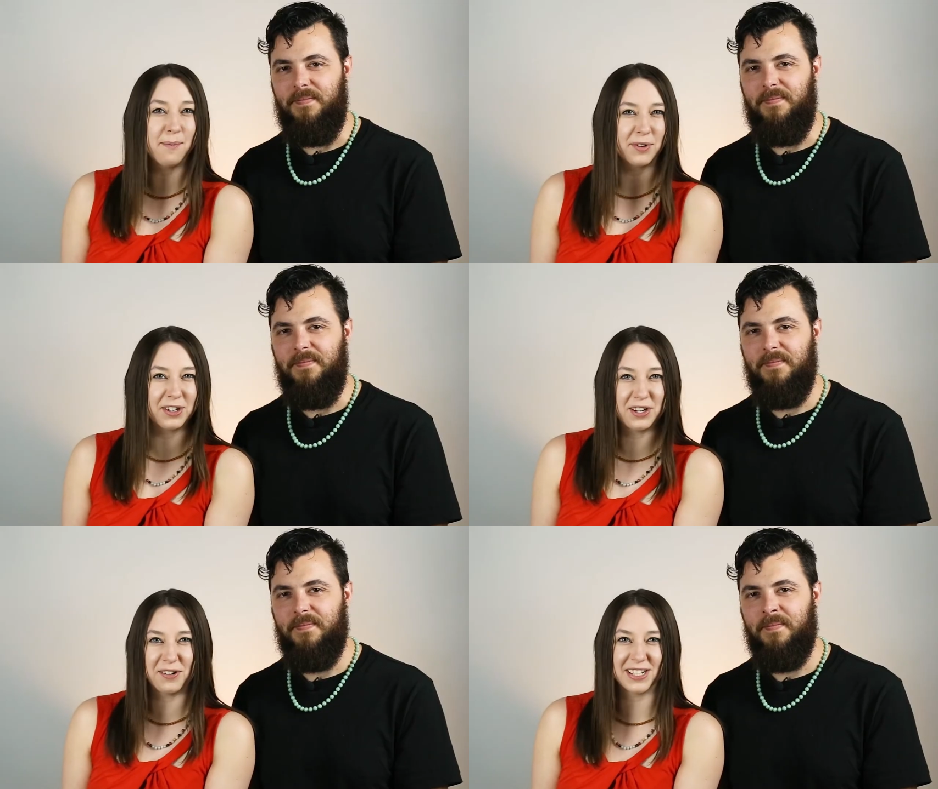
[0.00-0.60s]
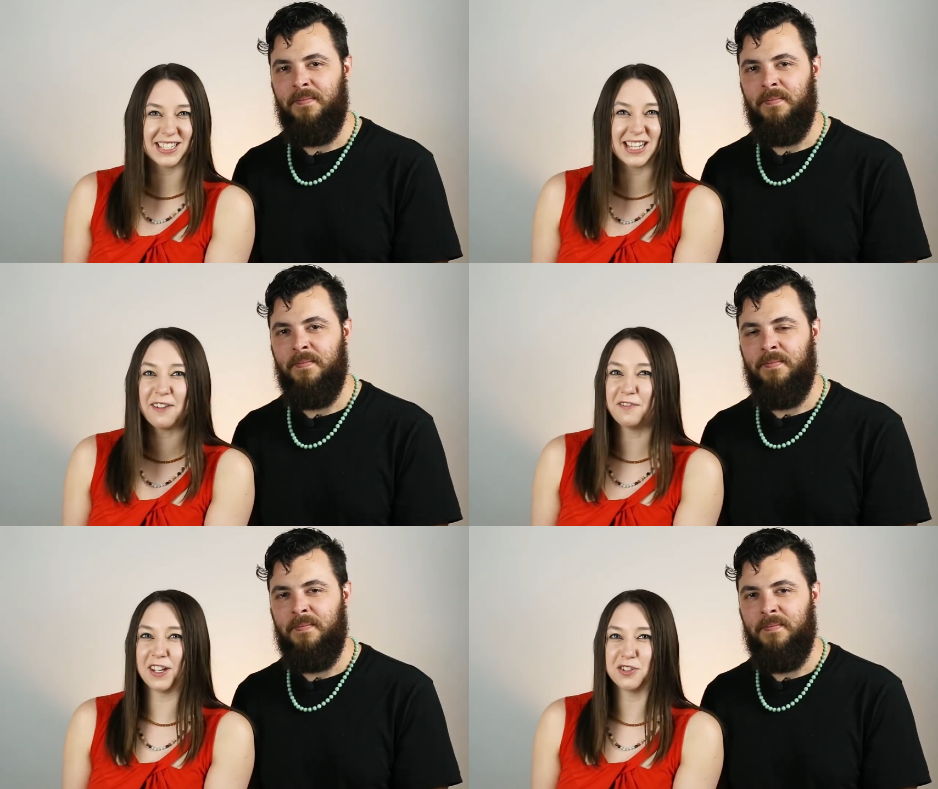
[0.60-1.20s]
Speaker 1: emperor noticed
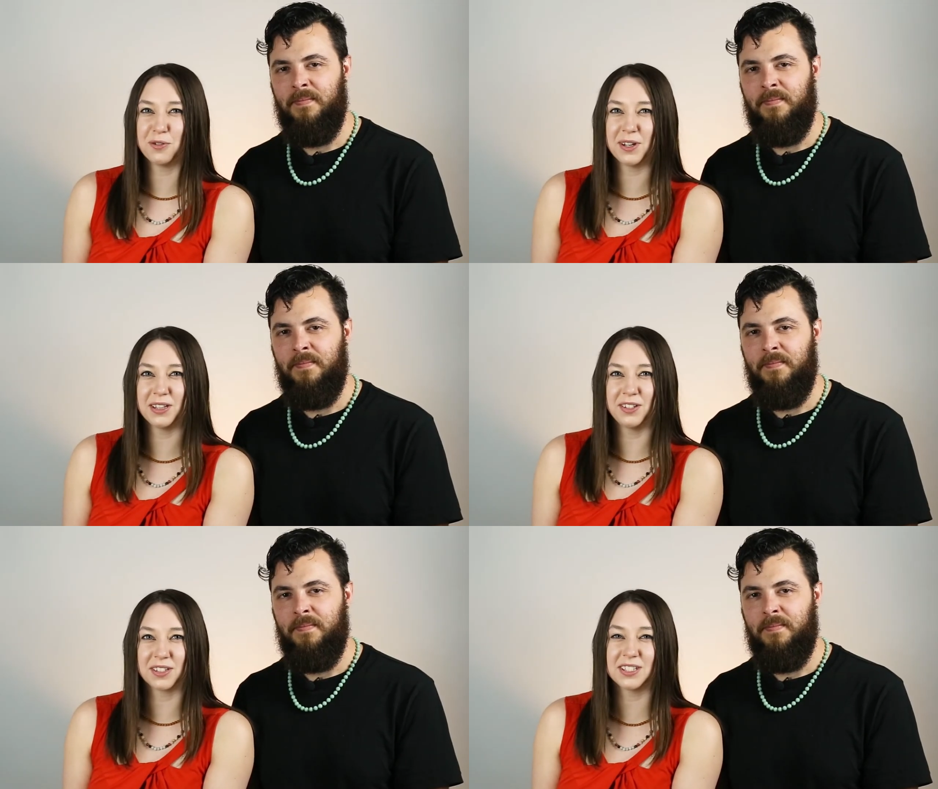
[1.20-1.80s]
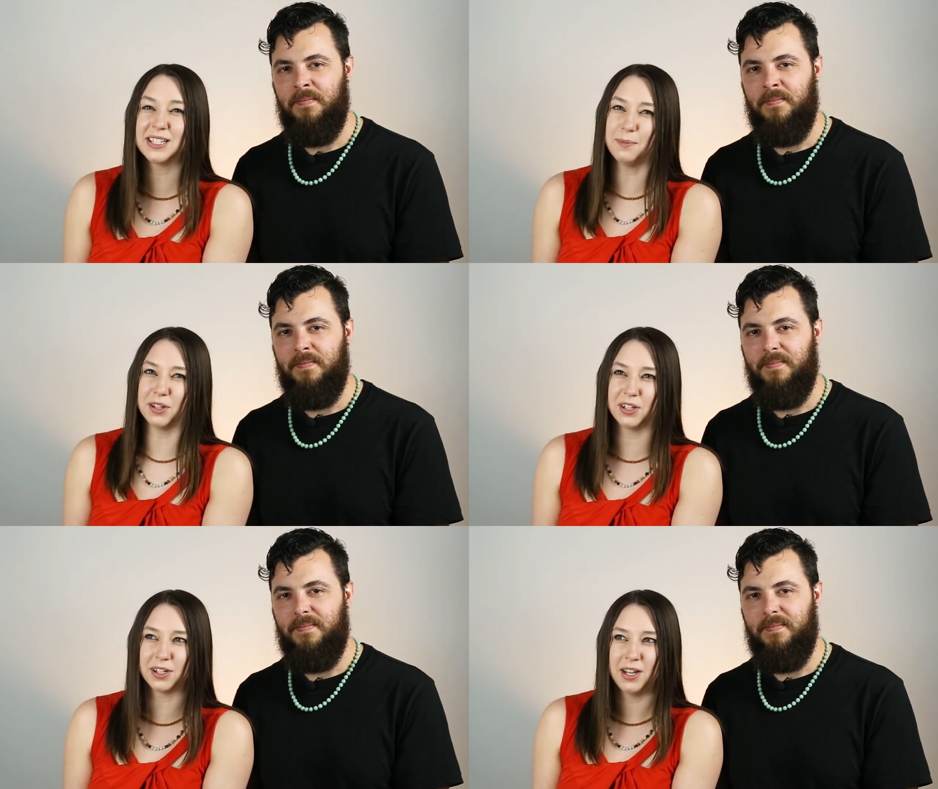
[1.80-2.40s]
that Fei Choi looked
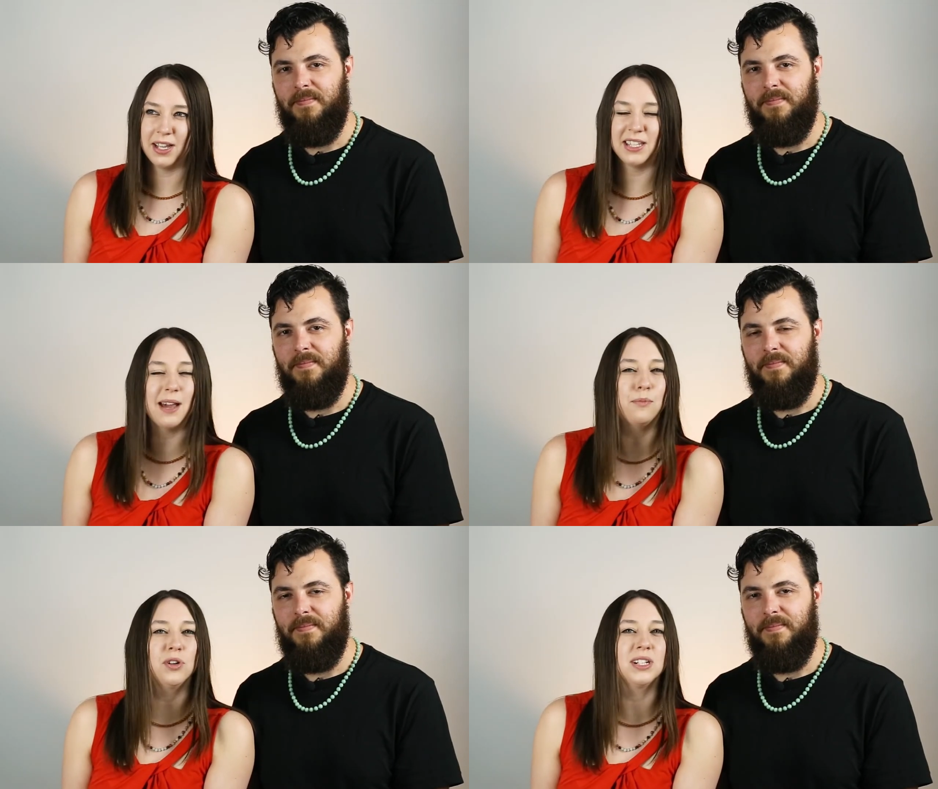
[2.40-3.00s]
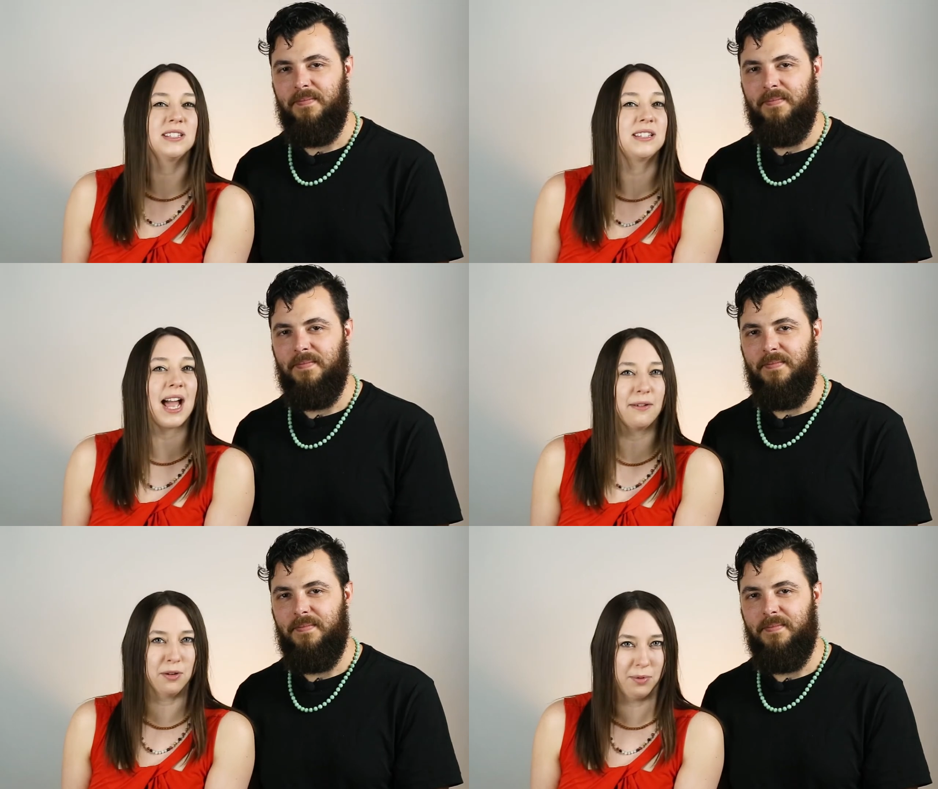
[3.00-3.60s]
similar, yet more
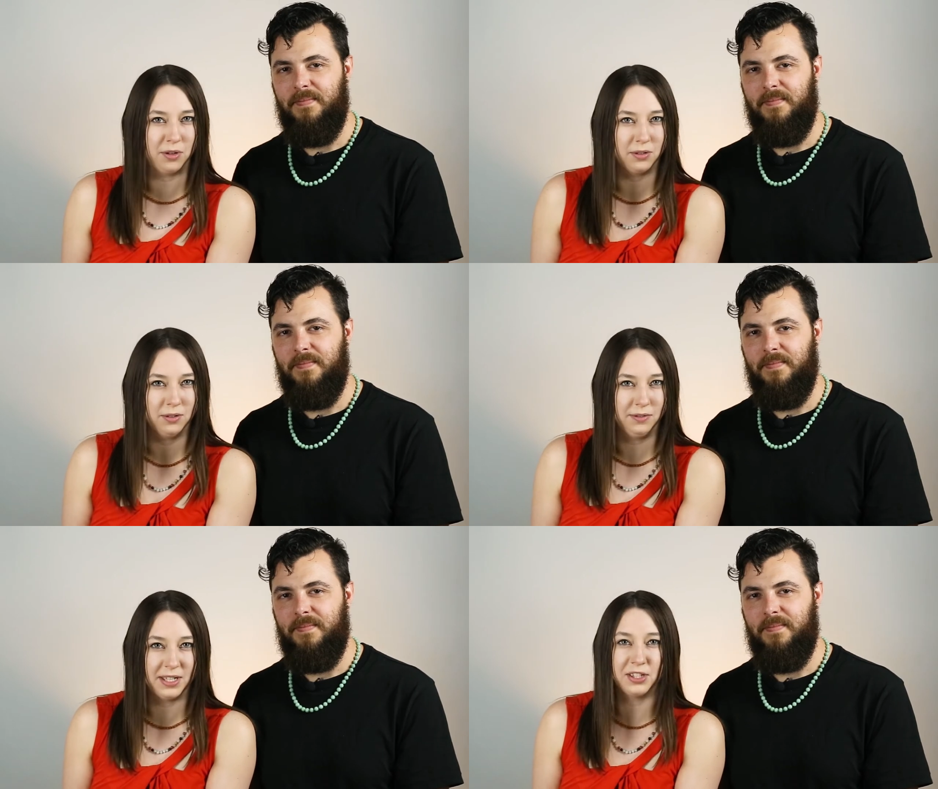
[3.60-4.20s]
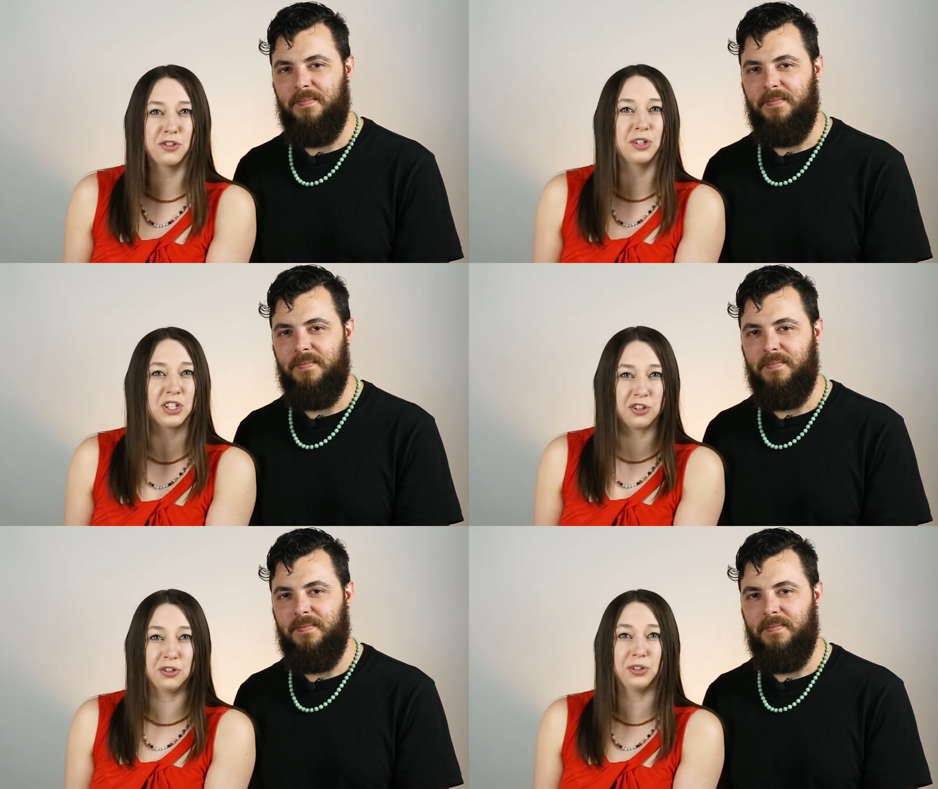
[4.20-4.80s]
desirable than the
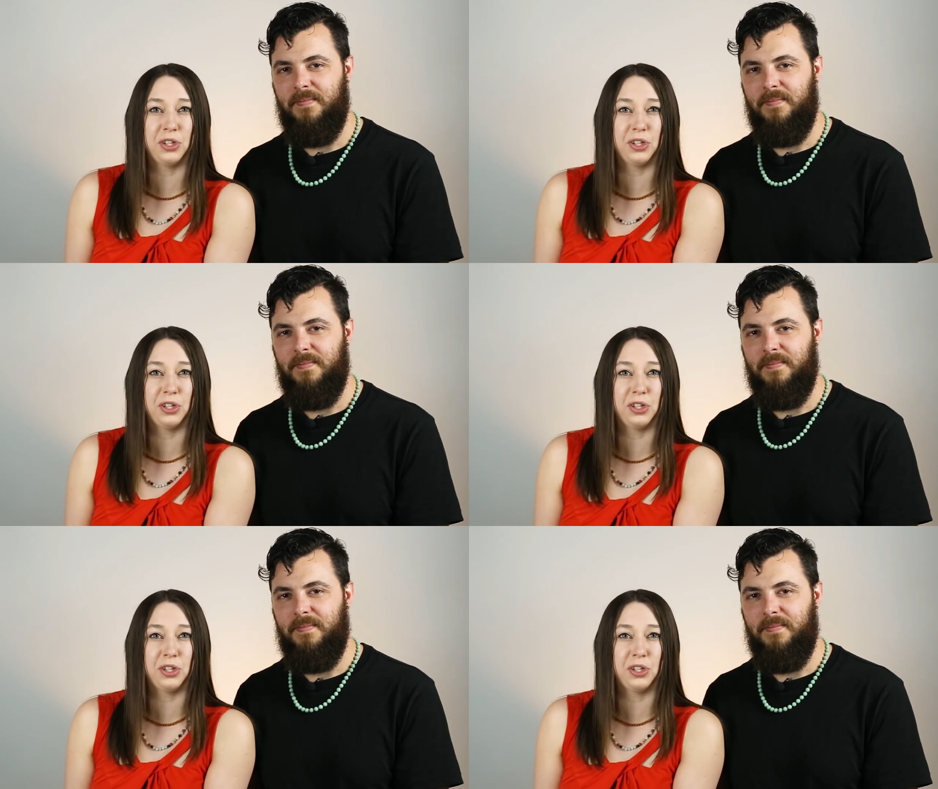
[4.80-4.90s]
traditional